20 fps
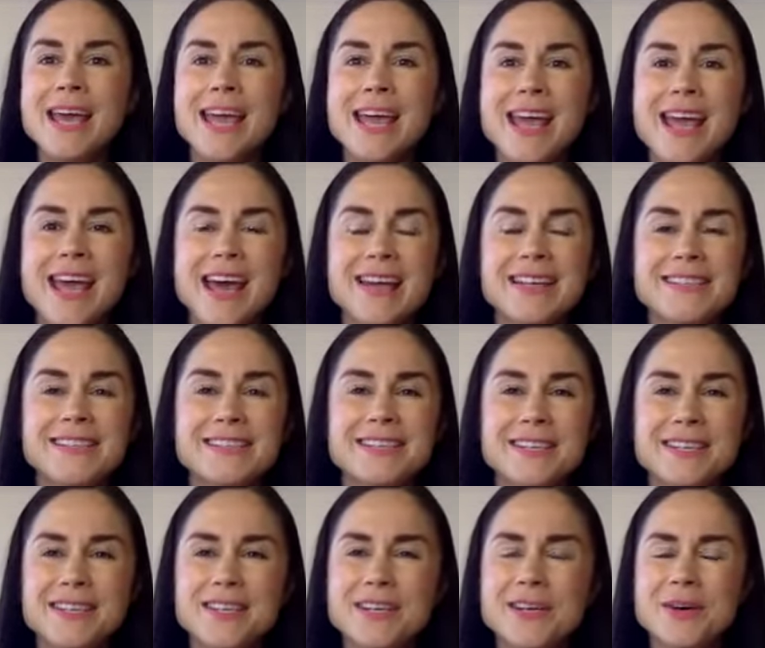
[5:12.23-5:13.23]
And
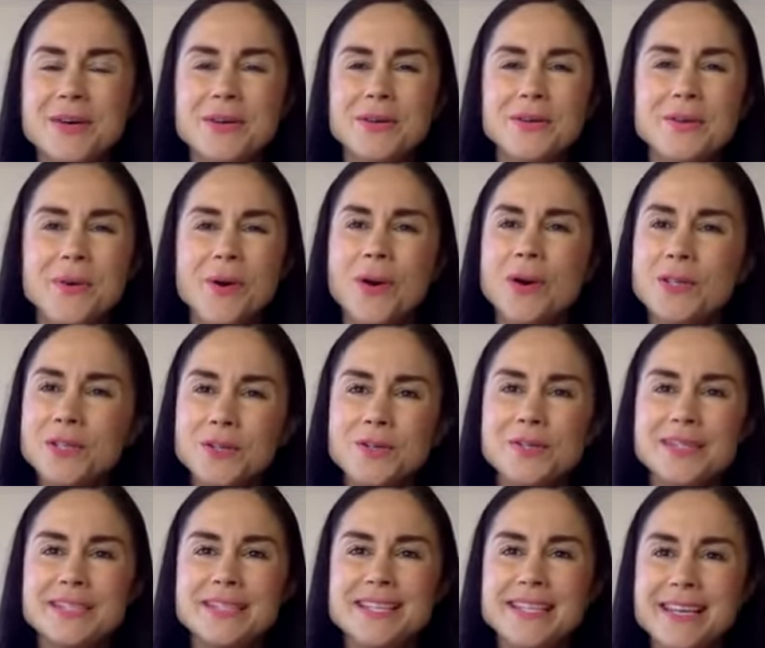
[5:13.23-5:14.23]
you know, all you
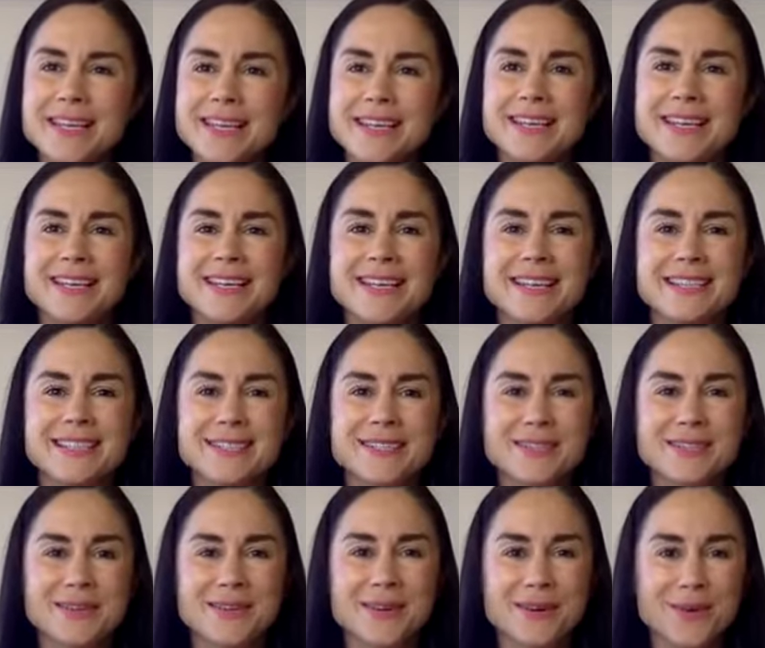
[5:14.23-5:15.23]
see
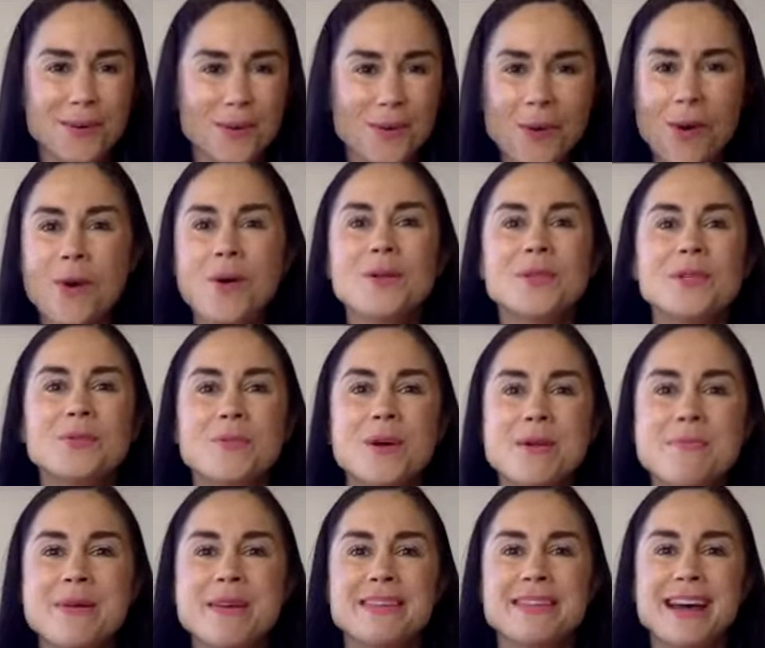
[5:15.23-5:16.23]
is all the
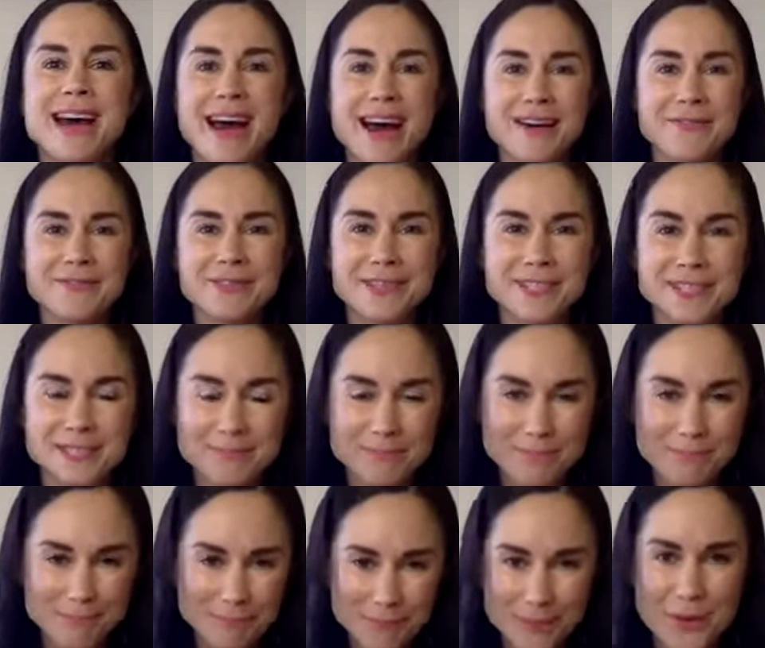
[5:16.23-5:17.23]
women have these
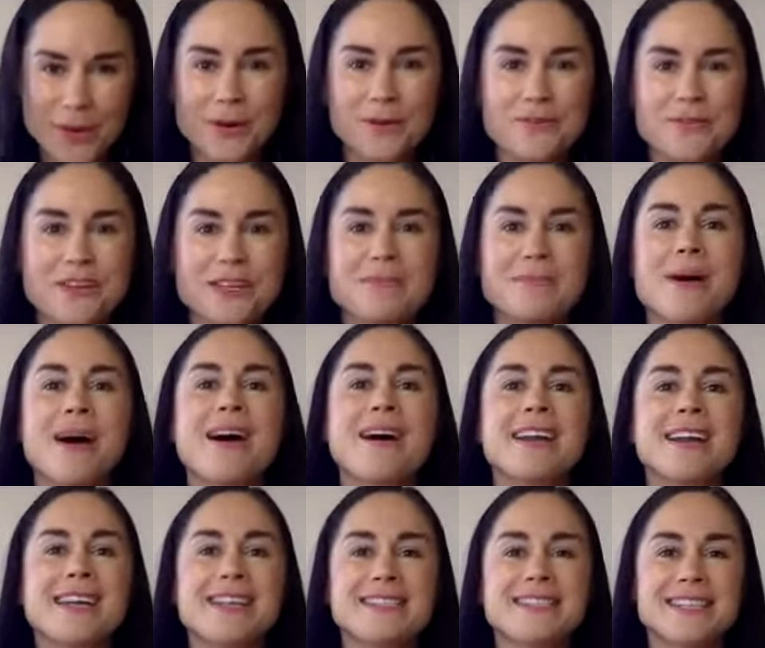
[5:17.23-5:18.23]
perfect
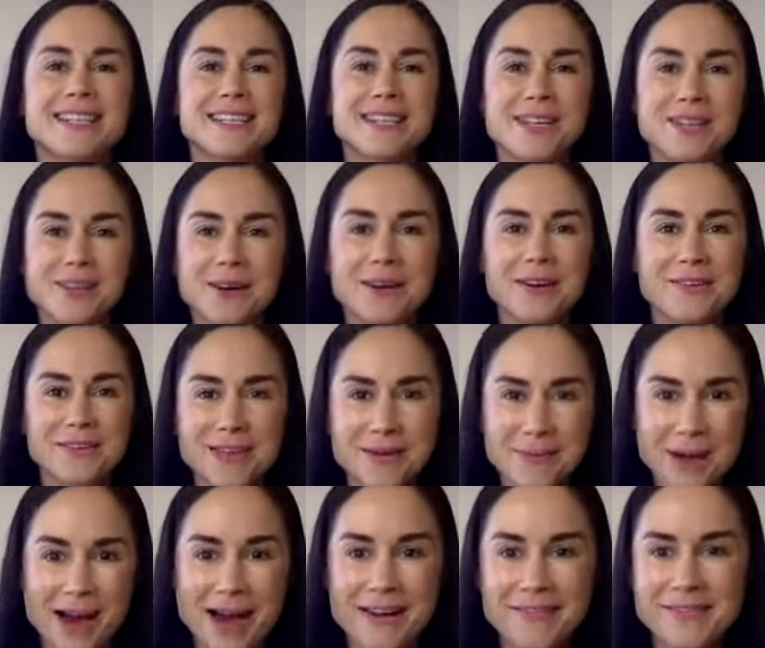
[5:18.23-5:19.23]
bodies and a lot of them
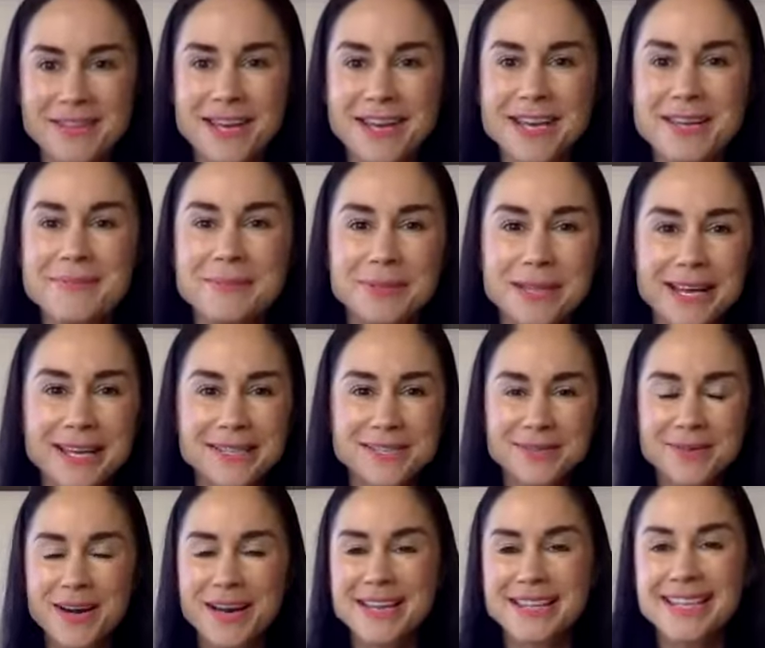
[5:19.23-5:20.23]
have their implants,
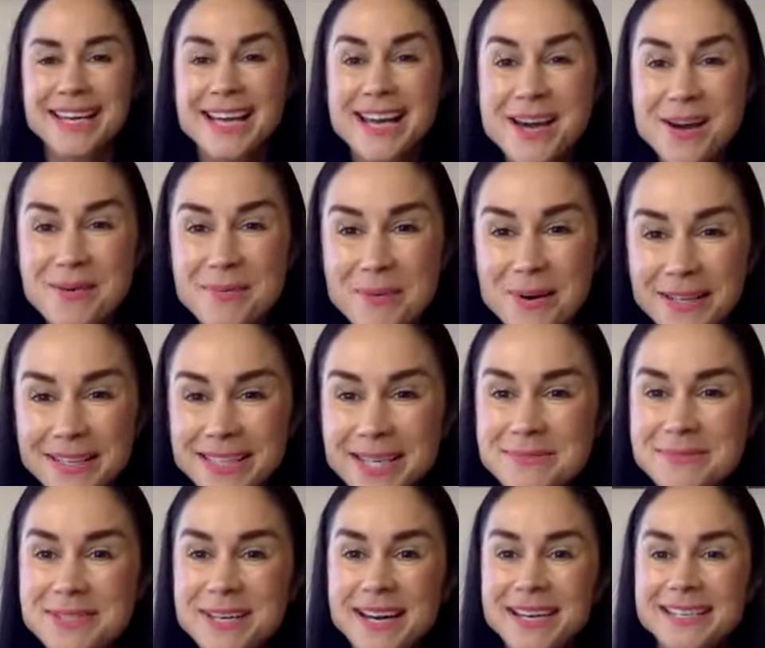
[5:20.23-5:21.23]
right?
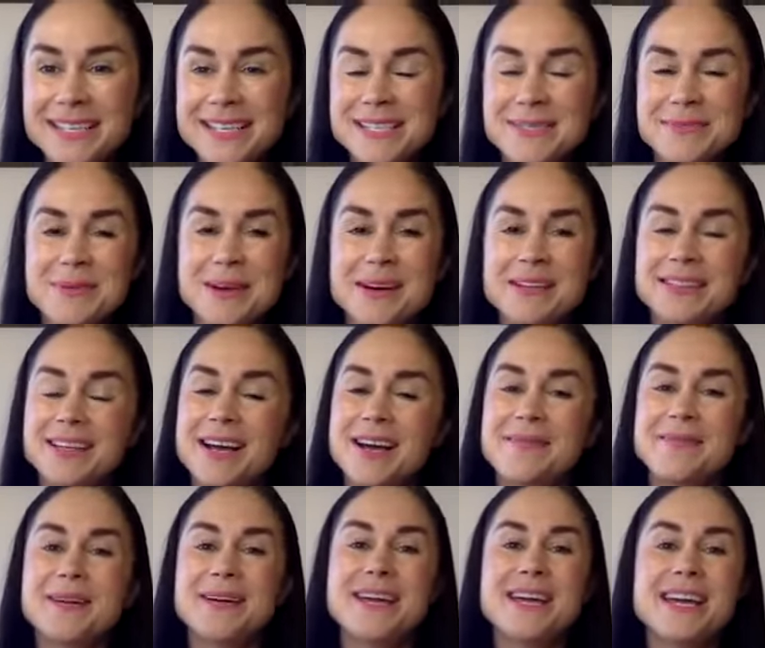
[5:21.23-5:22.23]
Welcome darlings,
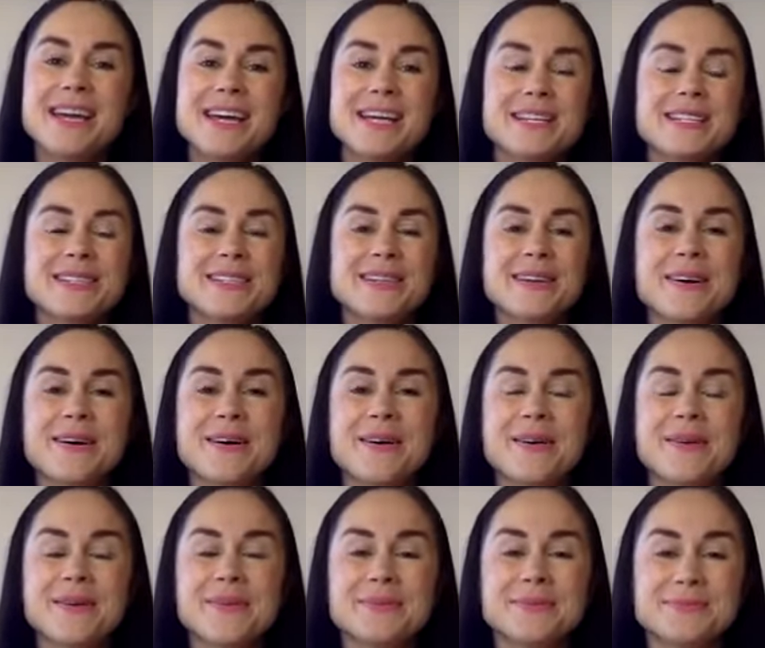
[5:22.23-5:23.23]
welcome.
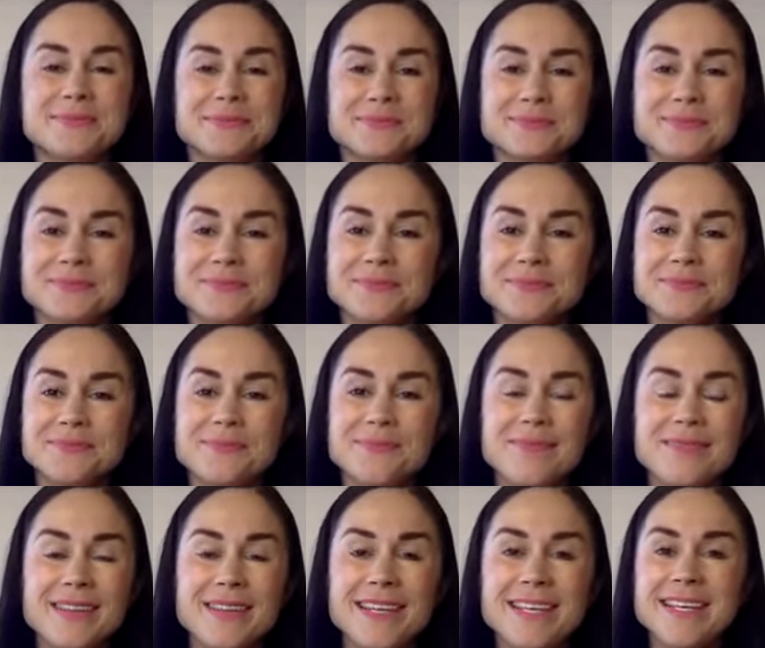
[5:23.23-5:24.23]
So
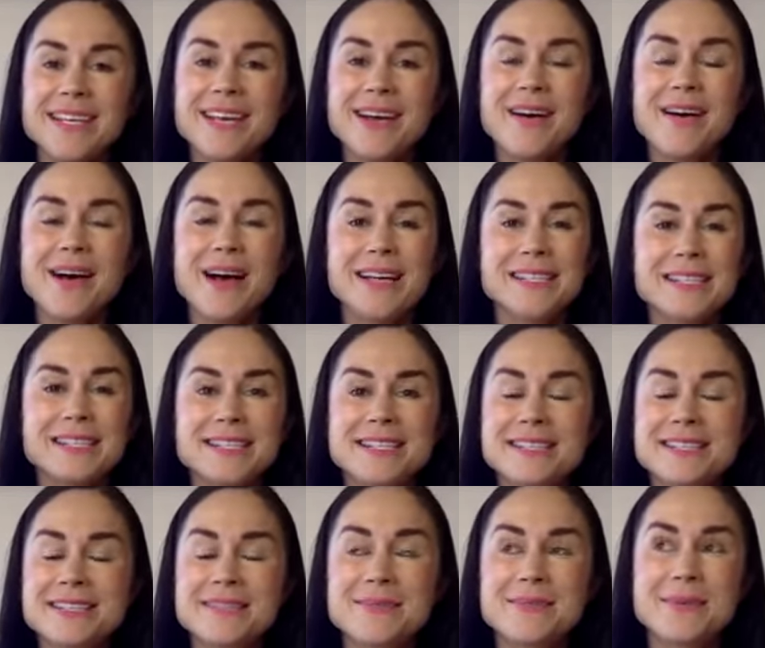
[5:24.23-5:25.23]
you know i
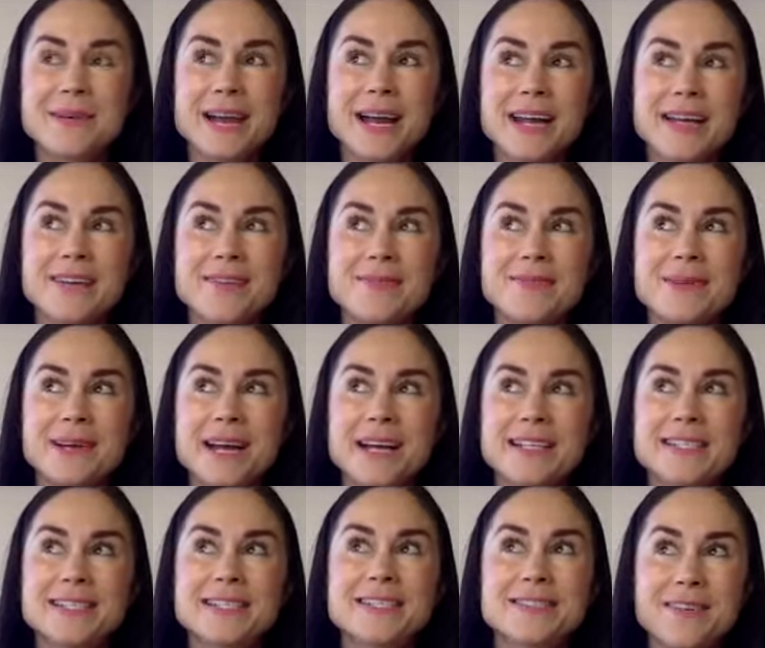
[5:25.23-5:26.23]
just when i when i
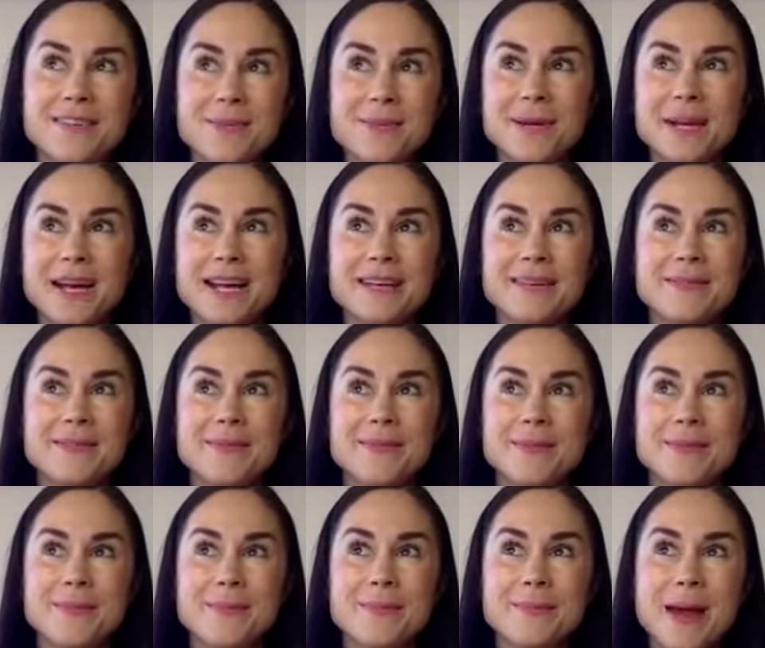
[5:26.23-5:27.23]
saw when i
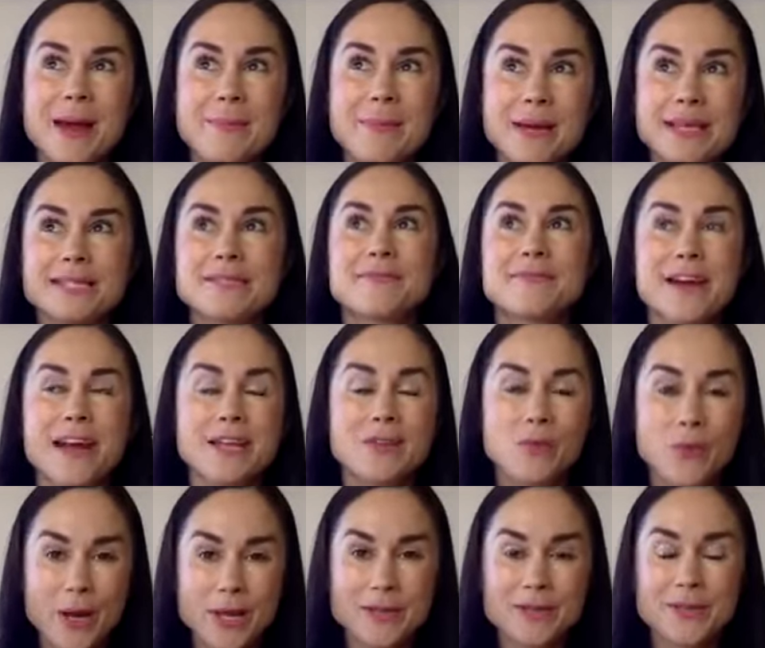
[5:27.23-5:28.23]
my best friend
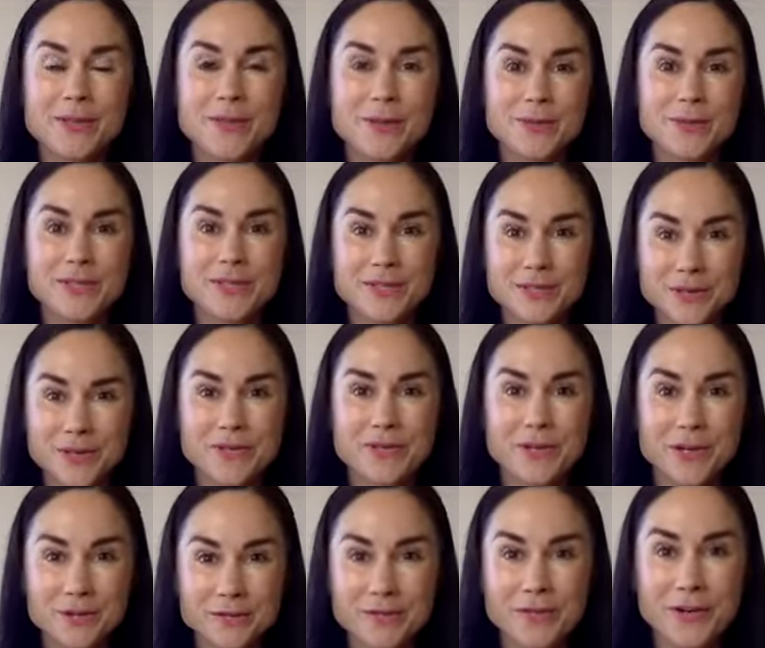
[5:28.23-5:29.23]
went through the
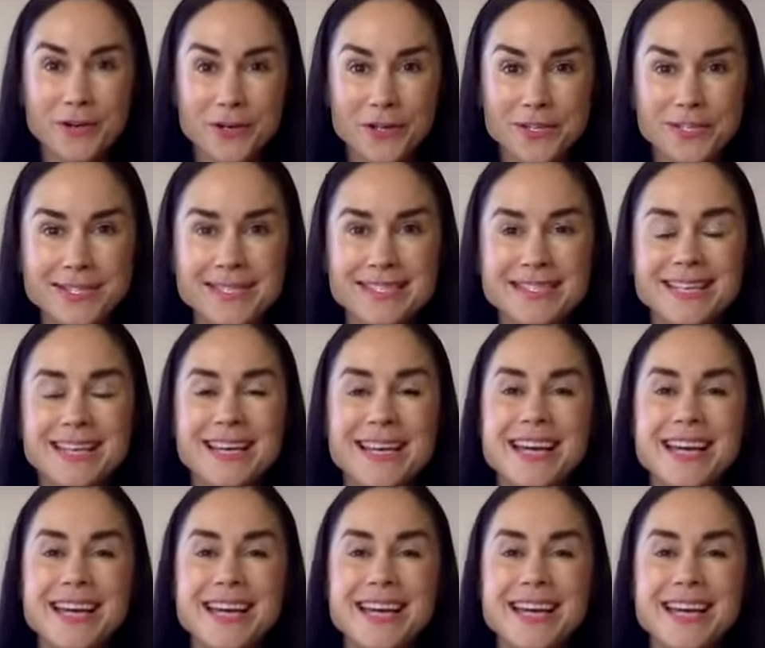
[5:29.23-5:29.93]
surgery first